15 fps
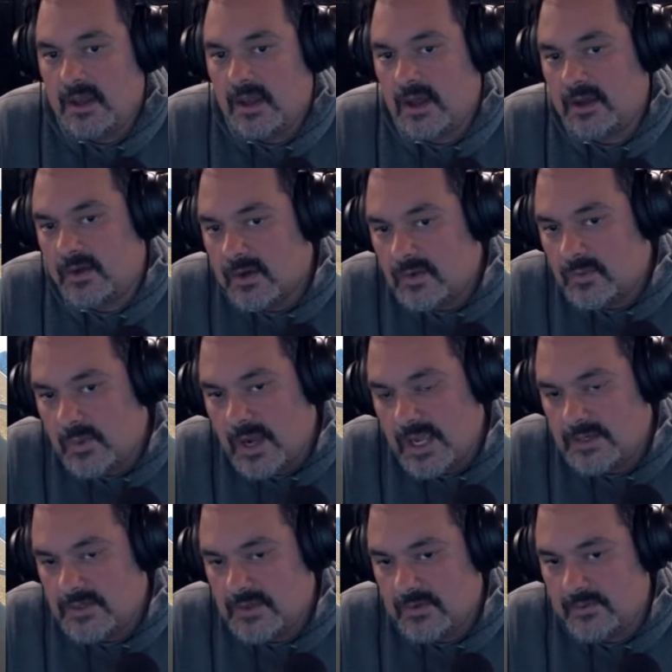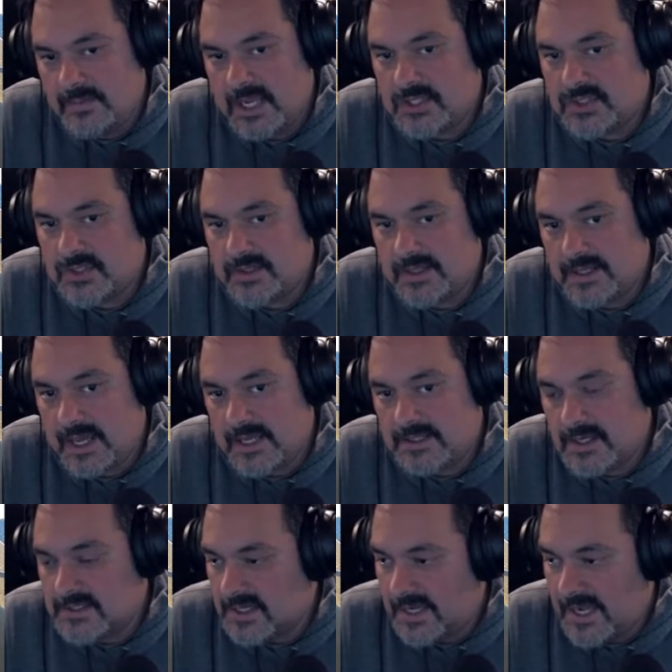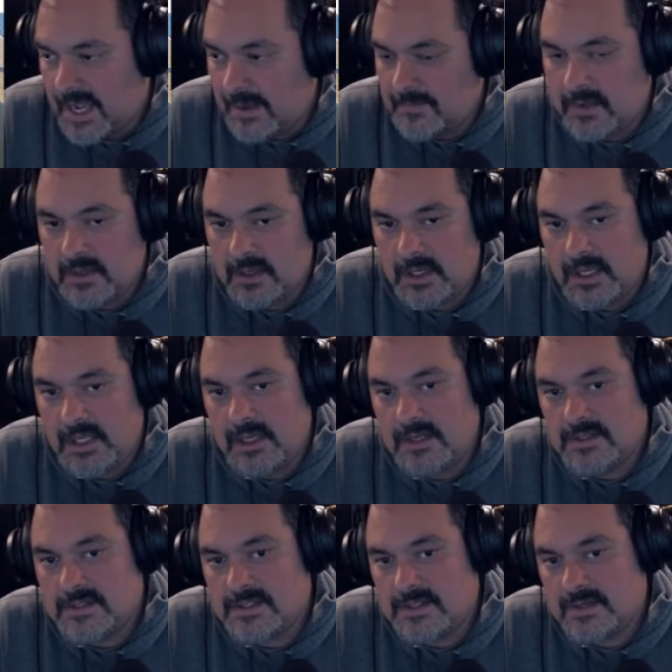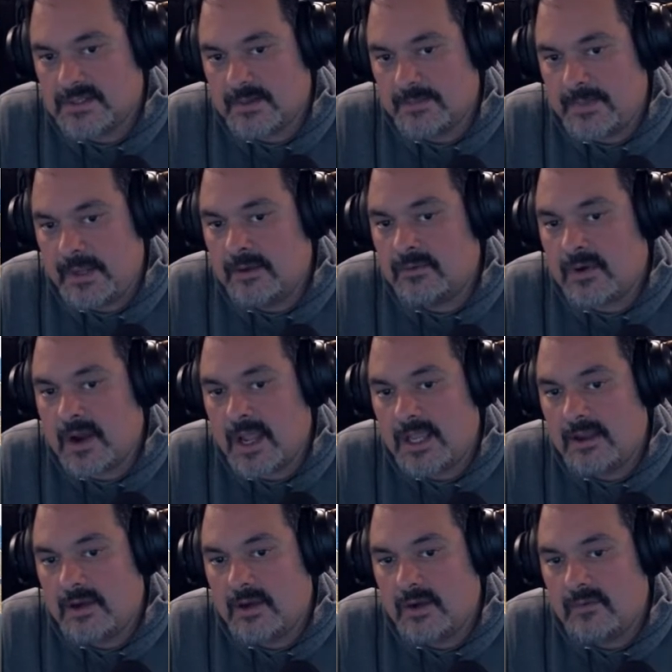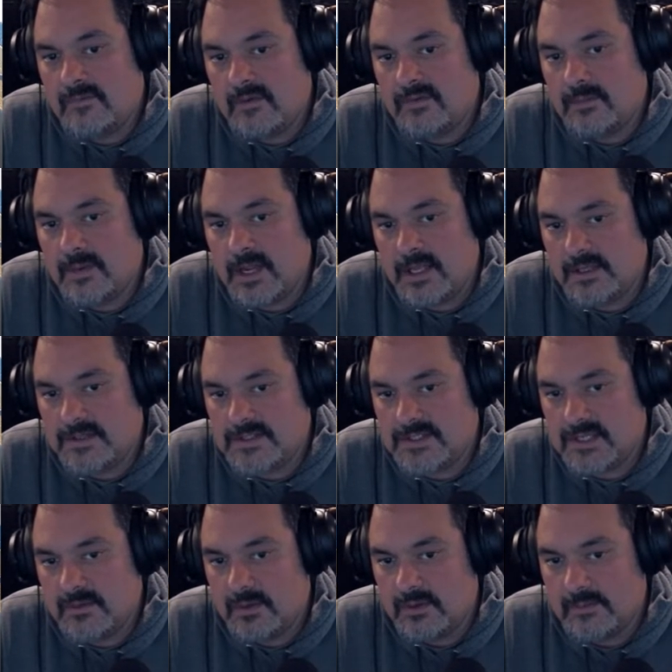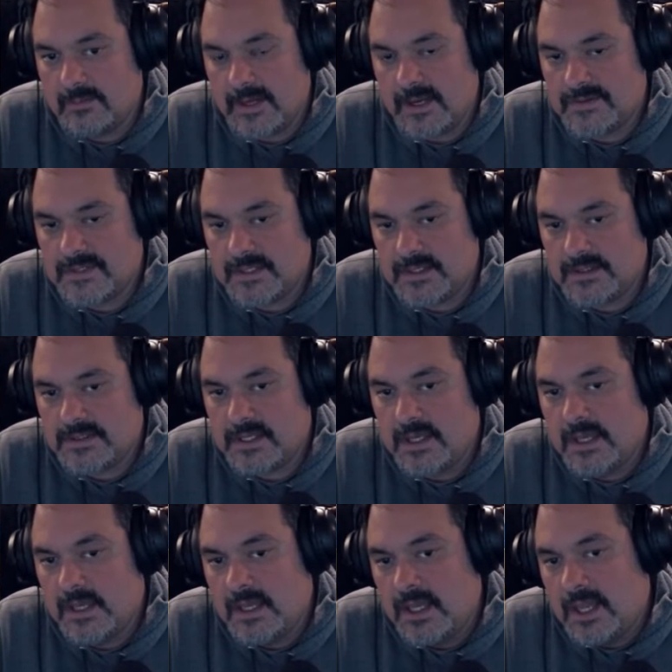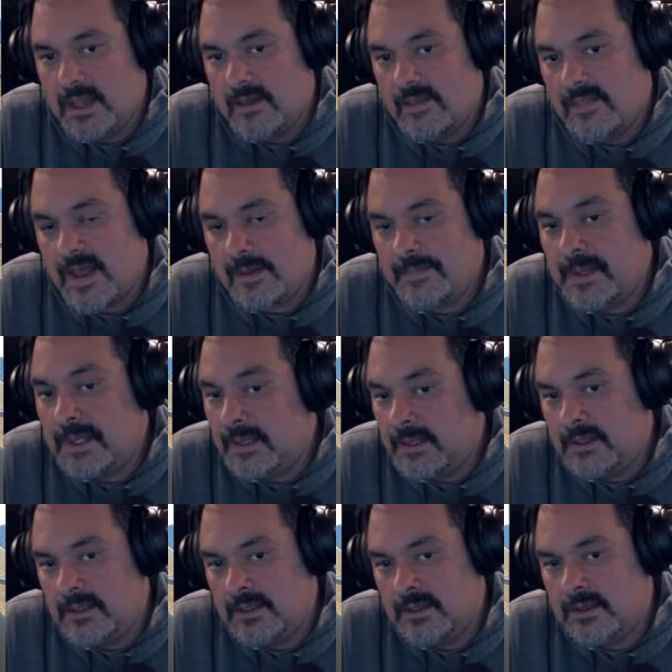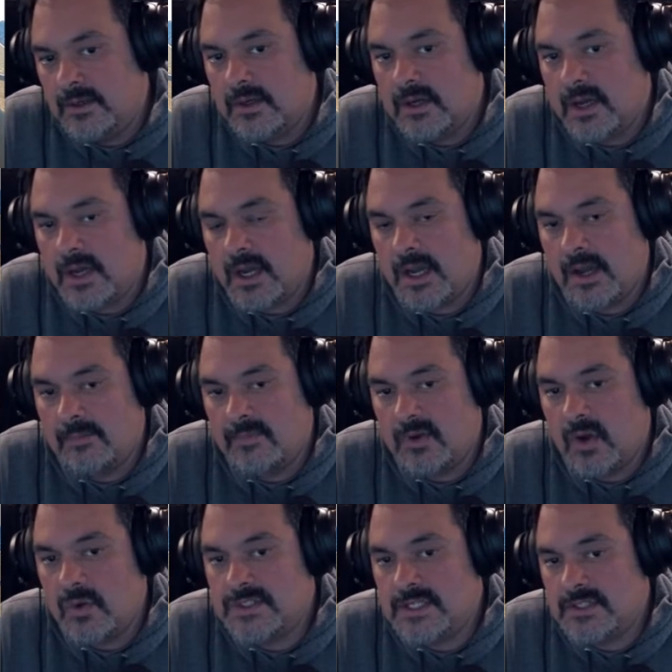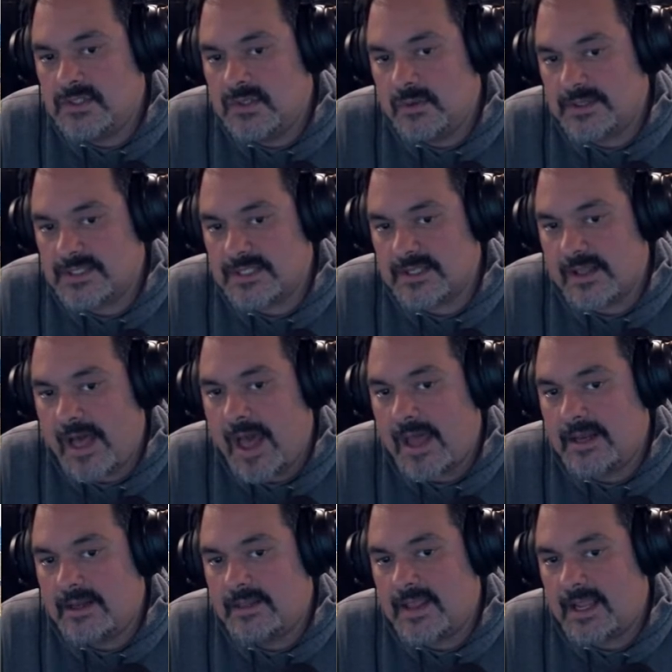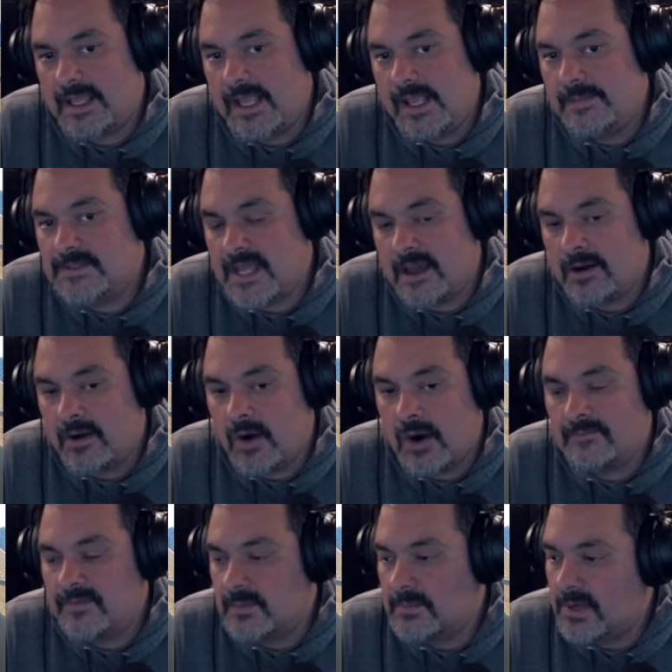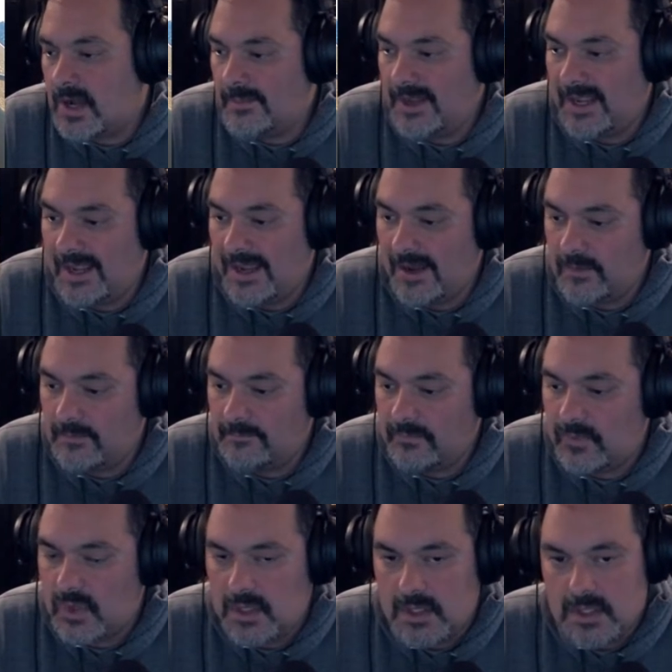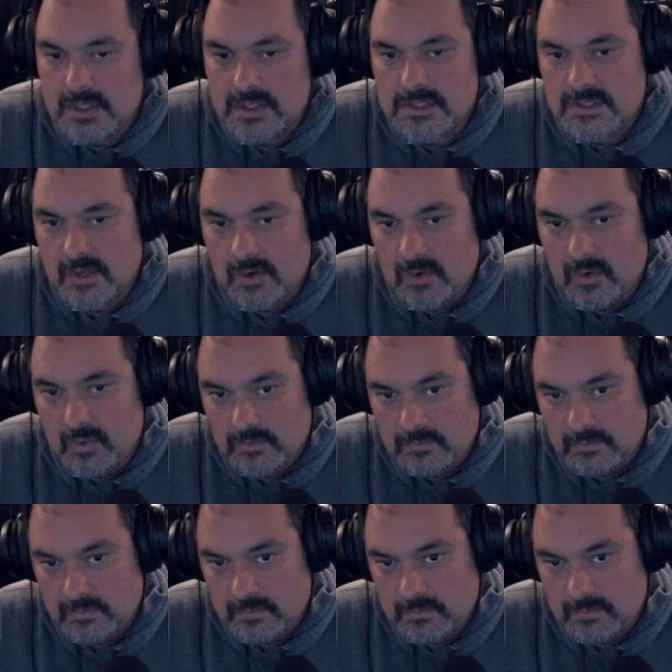A good way to make sure that that doesn't happen is there's a pin right here, if everybody can see where the mouse is. That pin um, goes into a slot that keeps that arm from coming out. So